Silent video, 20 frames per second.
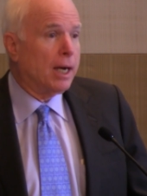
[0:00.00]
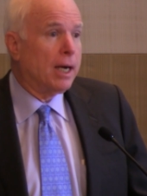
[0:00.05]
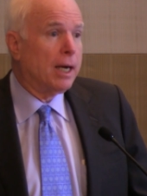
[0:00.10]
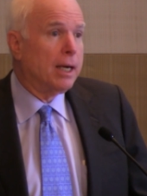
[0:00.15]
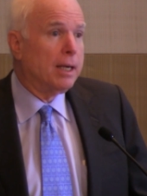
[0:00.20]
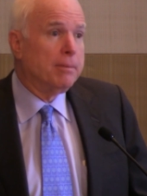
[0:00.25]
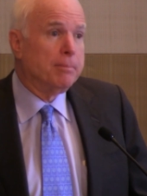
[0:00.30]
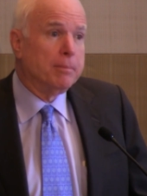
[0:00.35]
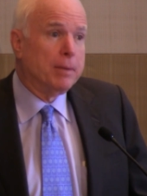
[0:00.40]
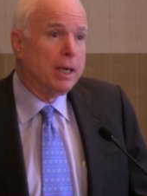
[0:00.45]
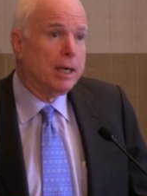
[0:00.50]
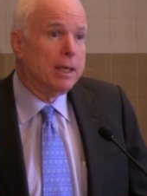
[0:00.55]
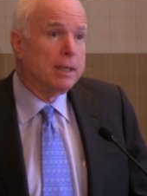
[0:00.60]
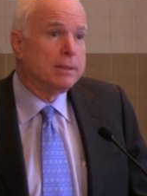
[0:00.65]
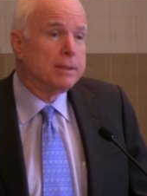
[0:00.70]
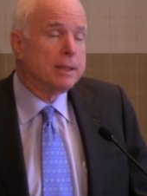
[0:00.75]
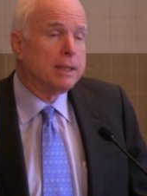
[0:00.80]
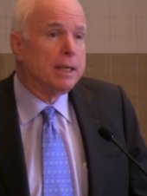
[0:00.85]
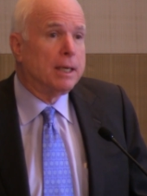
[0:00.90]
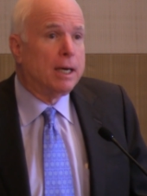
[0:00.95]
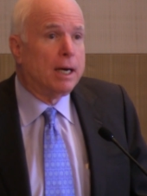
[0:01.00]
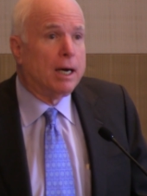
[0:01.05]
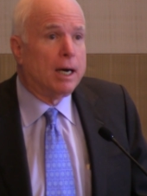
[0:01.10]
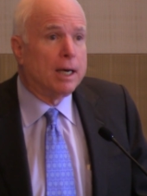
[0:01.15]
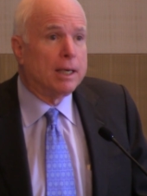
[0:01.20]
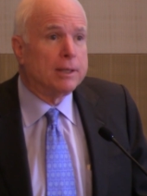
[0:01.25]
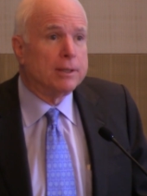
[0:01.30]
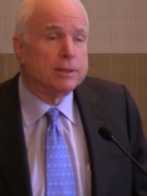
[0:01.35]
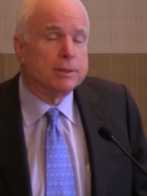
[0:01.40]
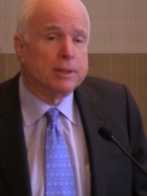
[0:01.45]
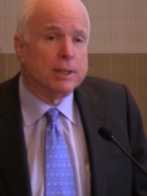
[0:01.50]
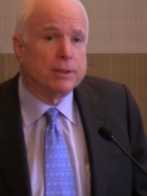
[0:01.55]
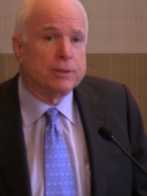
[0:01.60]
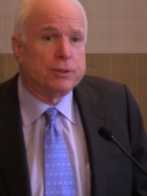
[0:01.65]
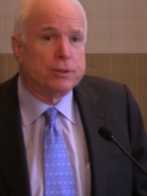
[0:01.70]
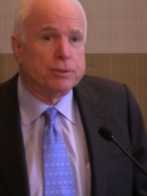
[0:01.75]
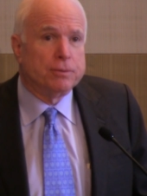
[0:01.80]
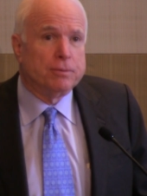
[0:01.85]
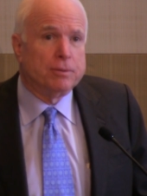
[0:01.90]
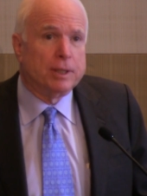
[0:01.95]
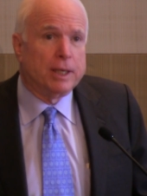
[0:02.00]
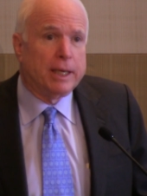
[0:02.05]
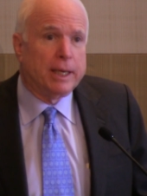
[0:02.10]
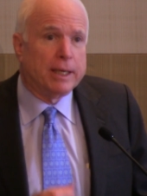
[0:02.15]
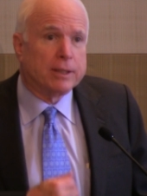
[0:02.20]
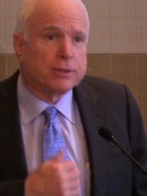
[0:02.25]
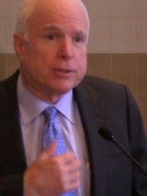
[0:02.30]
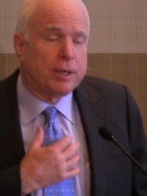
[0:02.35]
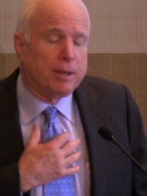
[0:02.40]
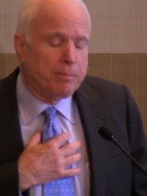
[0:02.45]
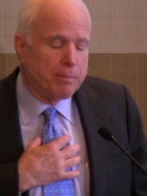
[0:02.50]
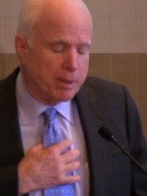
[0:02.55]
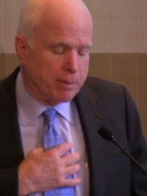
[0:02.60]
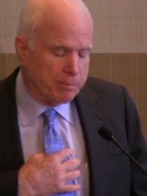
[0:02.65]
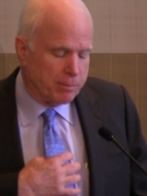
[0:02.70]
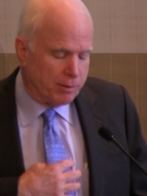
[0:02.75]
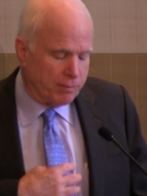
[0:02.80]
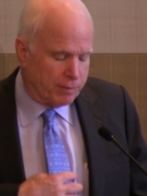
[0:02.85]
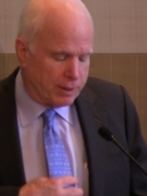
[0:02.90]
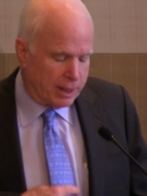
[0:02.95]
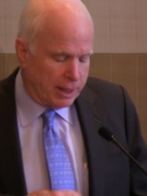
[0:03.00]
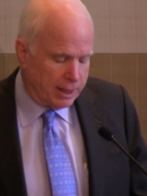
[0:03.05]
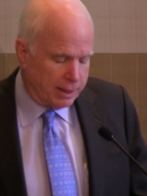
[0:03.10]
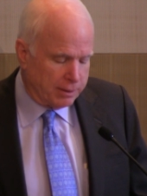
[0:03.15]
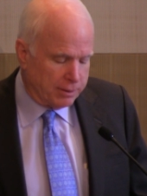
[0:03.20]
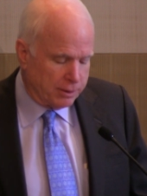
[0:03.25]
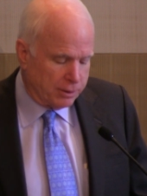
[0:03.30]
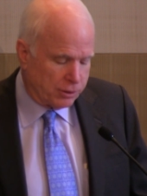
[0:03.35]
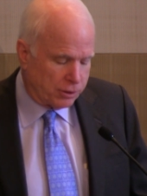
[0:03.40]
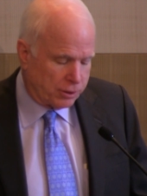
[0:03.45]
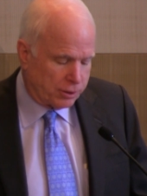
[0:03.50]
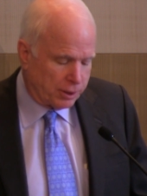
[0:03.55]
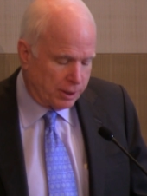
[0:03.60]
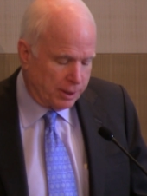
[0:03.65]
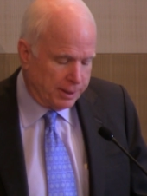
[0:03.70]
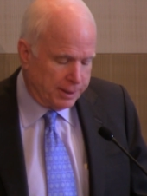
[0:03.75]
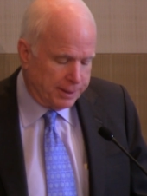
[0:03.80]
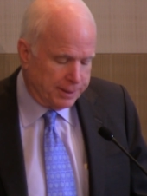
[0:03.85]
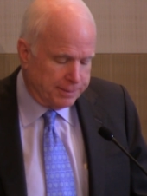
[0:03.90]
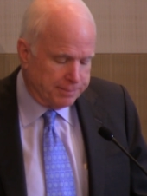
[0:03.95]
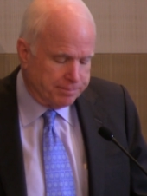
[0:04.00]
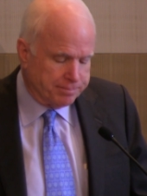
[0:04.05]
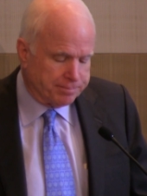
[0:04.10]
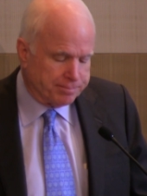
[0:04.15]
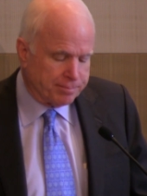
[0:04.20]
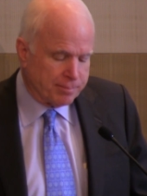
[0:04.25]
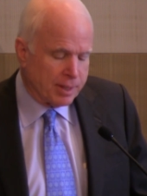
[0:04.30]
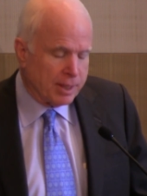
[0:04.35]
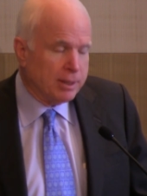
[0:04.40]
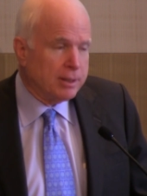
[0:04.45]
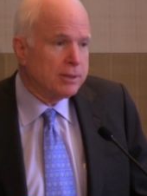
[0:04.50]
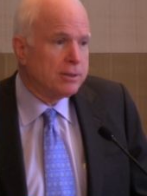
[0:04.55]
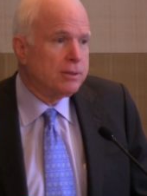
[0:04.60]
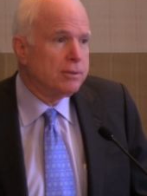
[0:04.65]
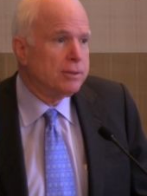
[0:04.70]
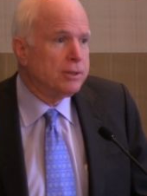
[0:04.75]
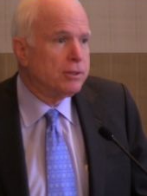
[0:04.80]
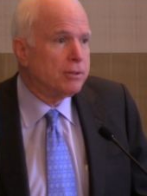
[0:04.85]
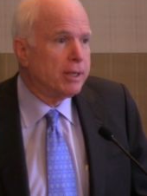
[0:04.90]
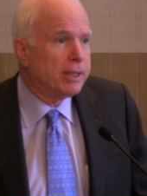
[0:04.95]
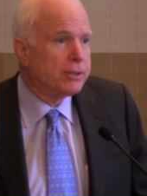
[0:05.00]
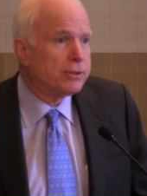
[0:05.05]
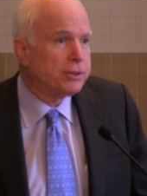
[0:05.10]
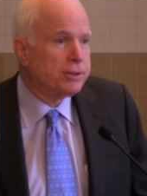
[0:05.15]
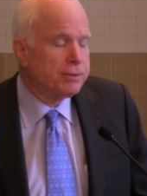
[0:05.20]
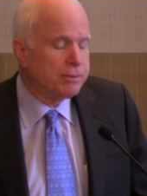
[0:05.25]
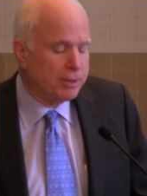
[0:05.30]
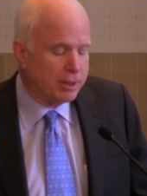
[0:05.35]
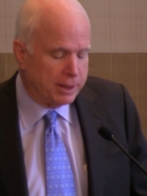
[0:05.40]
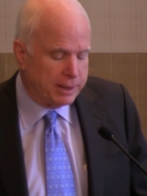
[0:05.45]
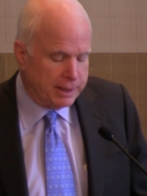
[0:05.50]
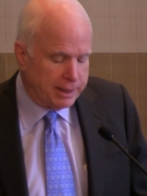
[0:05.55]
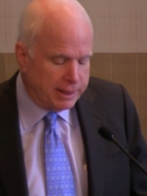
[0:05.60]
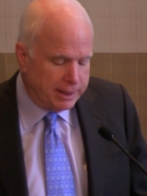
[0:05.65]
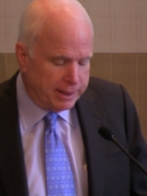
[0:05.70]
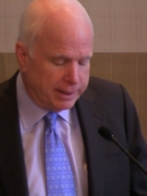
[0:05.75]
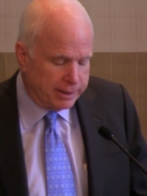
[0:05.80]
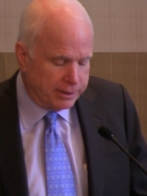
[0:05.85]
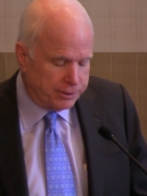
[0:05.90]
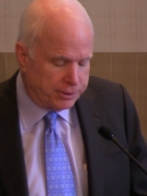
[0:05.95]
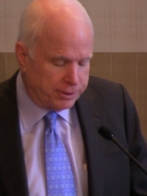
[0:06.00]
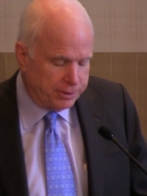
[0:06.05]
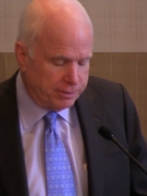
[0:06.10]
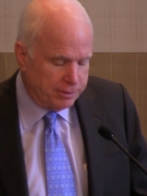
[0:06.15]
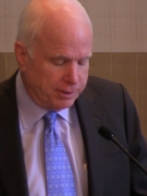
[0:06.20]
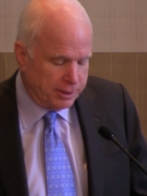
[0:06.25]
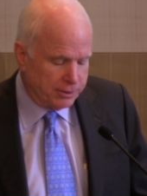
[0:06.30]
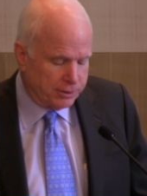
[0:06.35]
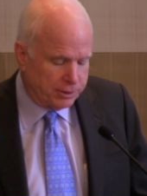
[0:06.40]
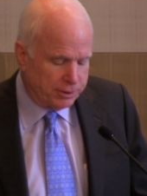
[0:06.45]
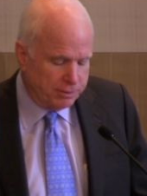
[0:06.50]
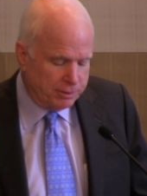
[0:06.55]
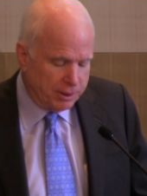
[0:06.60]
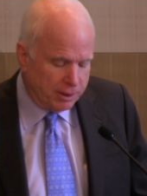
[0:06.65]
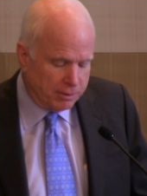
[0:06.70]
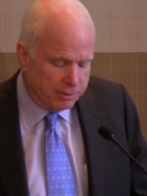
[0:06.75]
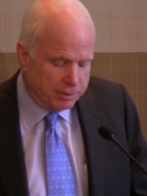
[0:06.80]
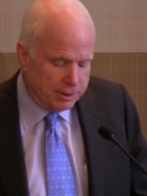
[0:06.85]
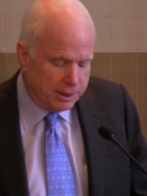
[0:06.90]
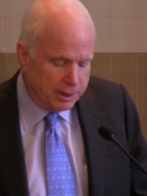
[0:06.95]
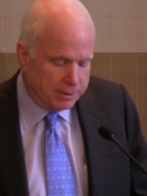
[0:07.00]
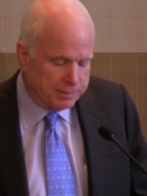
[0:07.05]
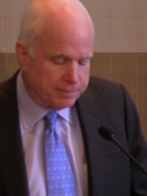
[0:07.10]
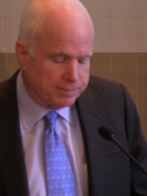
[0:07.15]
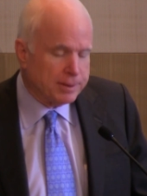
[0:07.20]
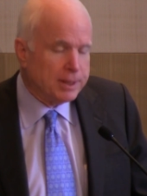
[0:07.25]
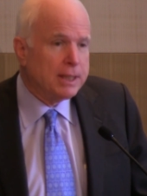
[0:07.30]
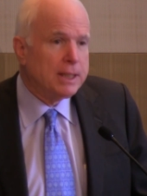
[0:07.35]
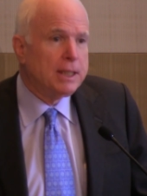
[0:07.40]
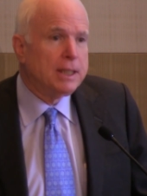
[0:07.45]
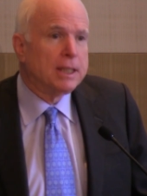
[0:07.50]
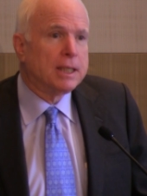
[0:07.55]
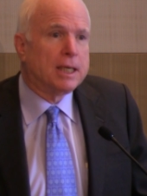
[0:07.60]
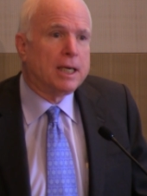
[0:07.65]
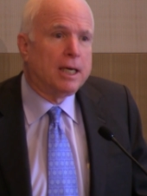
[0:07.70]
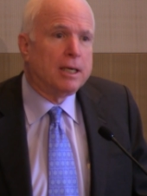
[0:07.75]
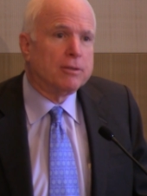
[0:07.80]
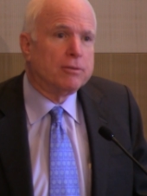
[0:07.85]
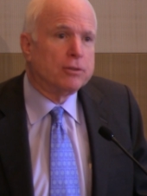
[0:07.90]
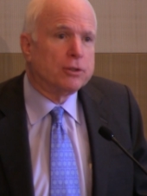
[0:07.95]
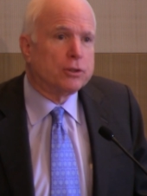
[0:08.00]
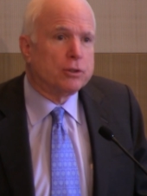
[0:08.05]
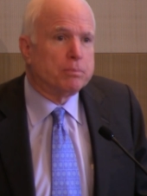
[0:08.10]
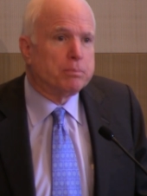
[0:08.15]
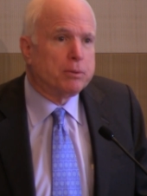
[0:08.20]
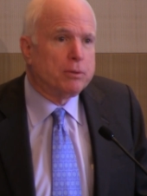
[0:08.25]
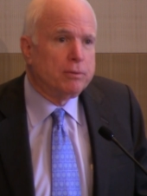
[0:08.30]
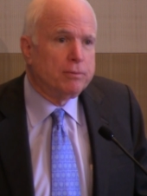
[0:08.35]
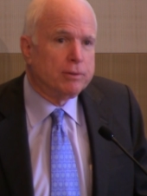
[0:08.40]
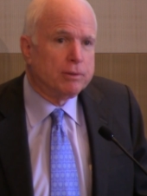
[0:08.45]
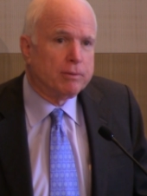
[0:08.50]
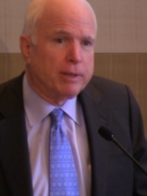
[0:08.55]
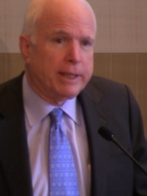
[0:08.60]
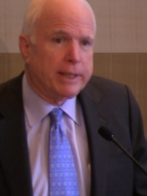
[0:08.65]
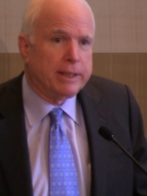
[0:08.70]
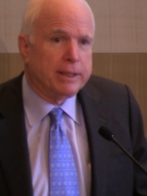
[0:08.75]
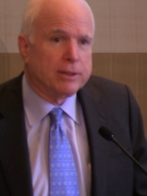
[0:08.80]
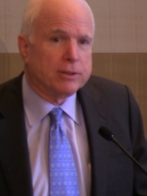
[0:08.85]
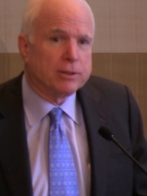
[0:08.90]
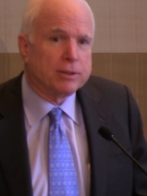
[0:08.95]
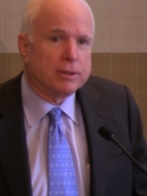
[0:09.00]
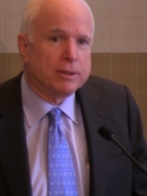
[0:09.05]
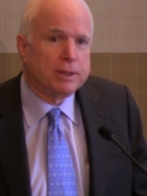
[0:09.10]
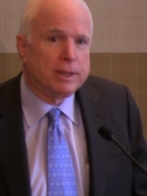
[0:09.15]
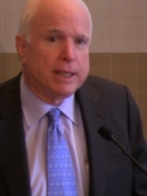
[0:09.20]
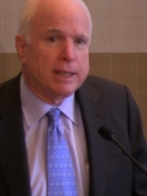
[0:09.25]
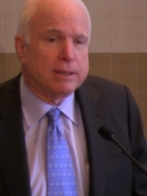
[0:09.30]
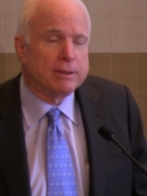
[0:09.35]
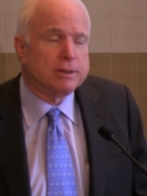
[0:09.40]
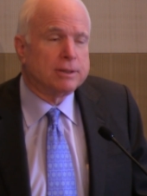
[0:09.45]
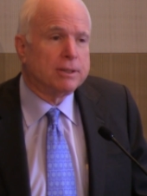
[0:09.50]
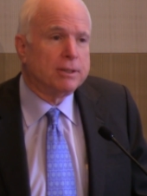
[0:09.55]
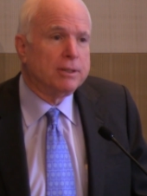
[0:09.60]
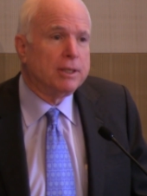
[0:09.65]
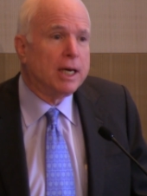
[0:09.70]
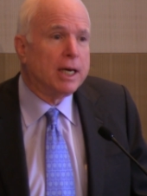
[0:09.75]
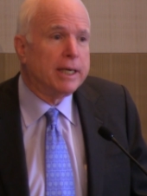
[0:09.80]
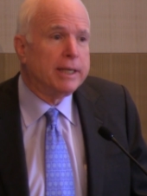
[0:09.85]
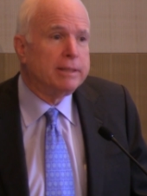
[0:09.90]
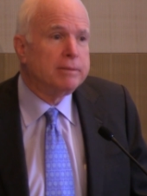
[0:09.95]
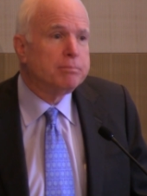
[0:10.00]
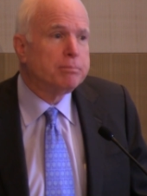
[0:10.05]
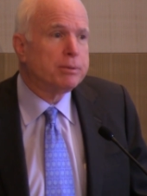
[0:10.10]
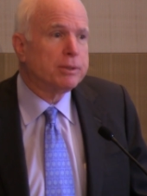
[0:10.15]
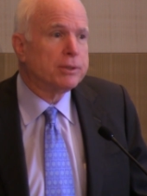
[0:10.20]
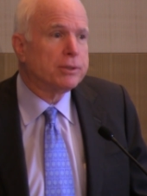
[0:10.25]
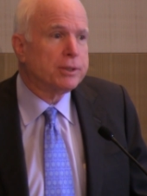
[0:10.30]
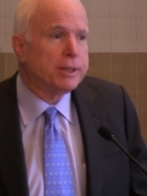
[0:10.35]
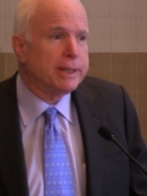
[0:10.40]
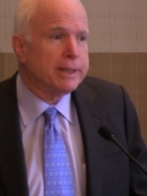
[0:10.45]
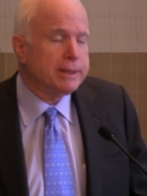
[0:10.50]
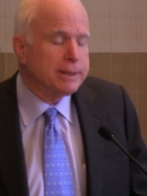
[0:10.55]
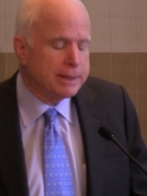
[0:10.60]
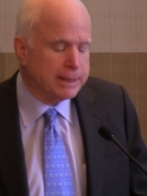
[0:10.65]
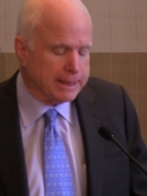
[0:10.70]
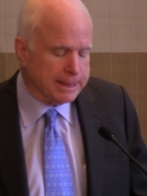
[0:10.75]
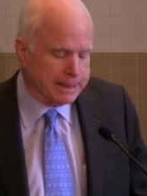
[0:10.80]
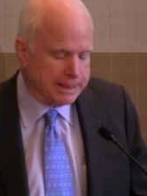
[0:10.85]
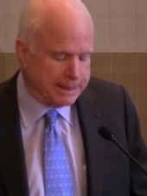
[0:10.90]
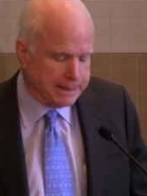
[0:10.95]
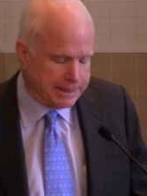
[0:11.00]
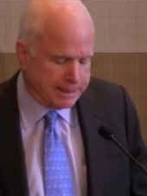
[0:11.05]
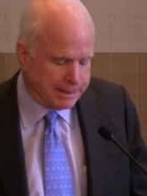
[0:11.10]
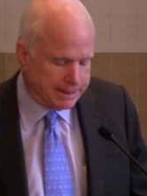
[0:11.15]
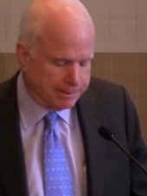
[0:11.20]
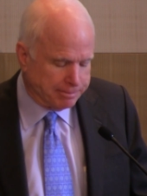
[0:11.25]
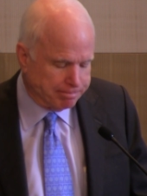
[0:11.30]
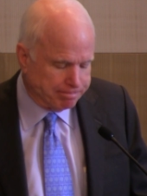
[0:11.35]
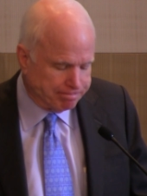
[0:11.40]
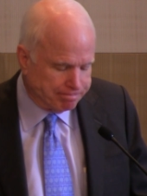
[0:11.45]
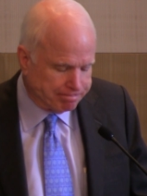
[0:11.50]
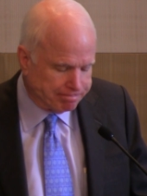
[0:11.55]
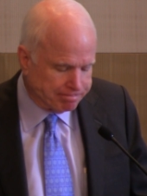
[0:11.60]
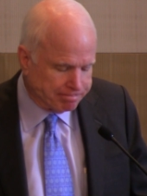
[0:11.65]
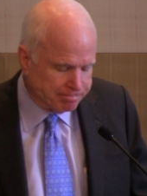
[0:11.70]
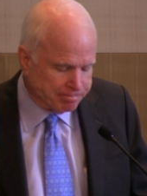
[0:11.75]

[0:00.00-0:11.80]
I'm honored that you would ask a member of Congress to address you on any issue. As you know, the Congress approval ratings are down to 9%.